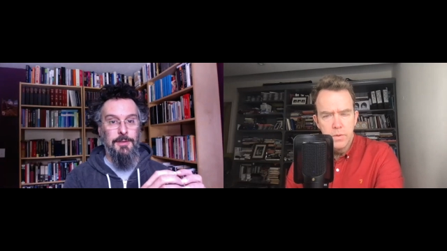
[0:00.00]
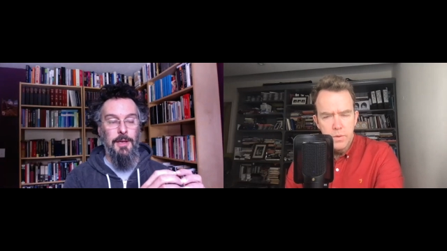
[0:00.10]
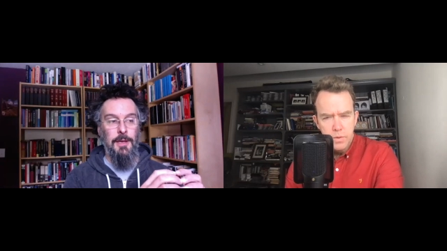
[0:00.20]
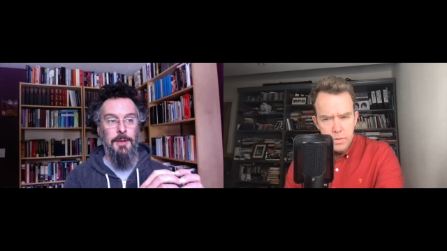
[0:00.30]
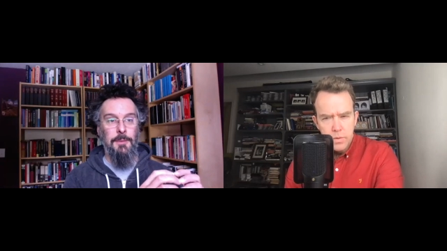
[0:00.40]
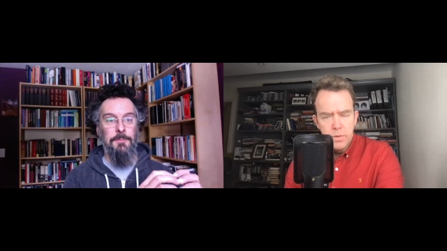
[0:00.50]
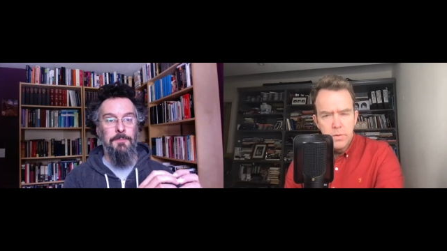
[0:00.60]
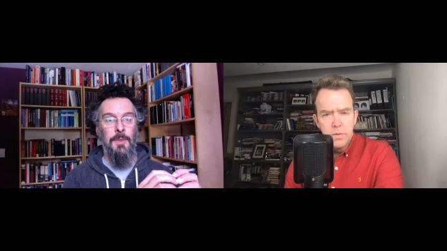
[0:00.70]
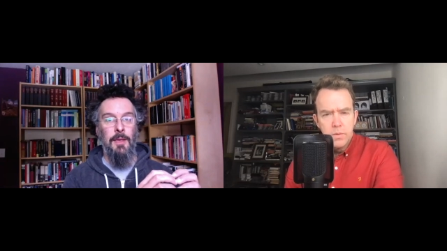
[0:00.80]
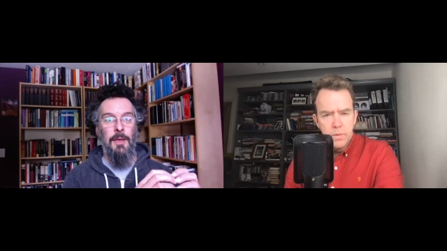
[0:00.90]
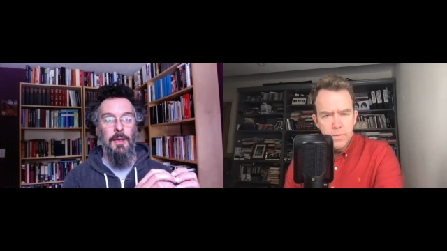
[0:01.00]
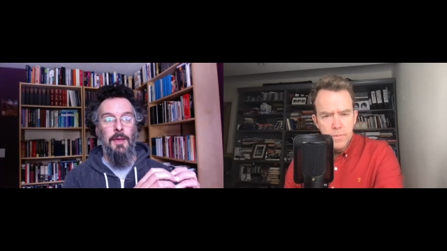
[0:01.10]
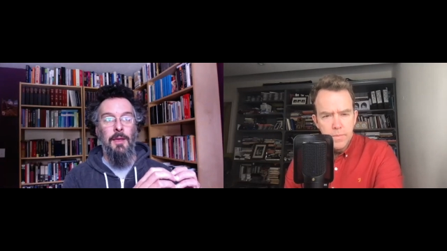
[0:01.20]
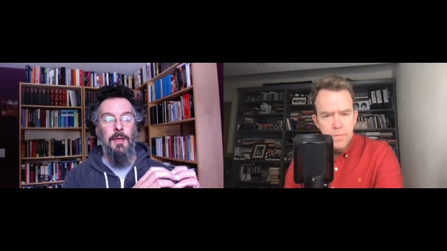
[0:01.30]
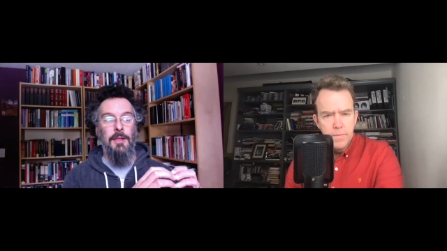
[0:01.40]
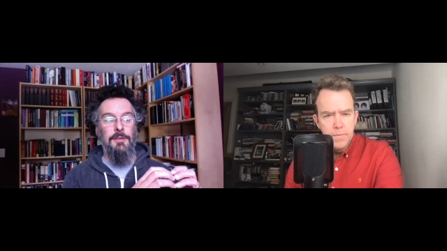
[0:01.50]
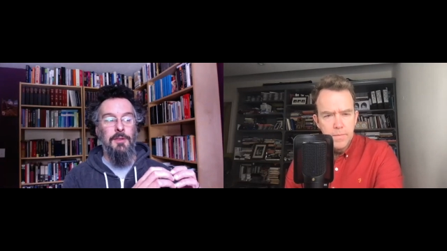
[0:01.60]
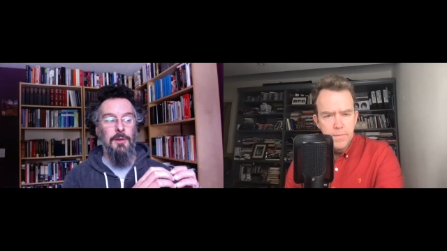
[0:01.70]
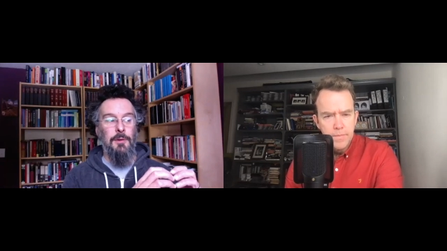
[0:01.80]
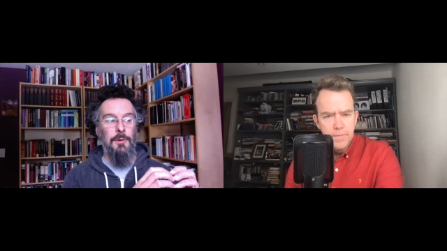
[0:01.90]
Speaker 1: Um, and
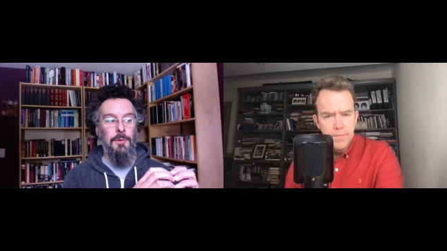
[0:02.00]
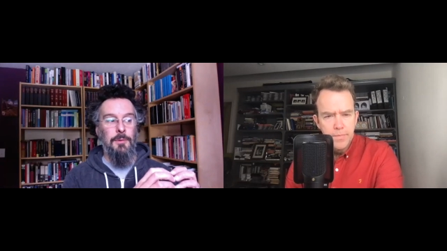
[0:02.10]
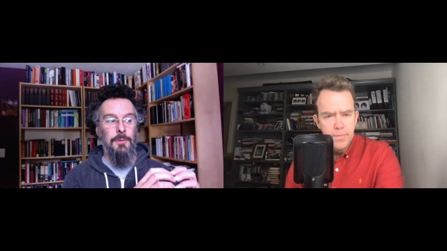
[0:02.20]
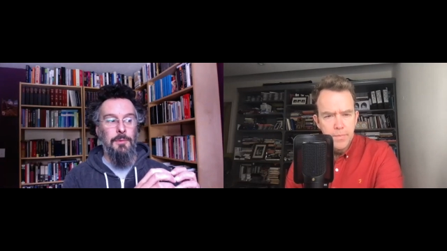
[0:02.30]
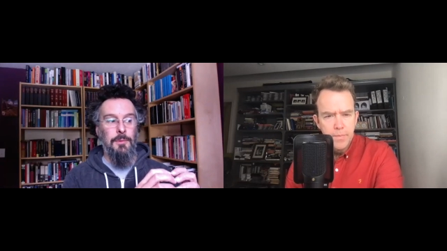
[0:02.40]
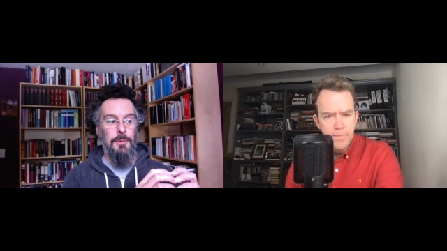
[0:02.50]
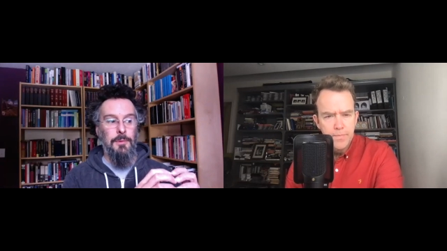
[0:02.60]
so,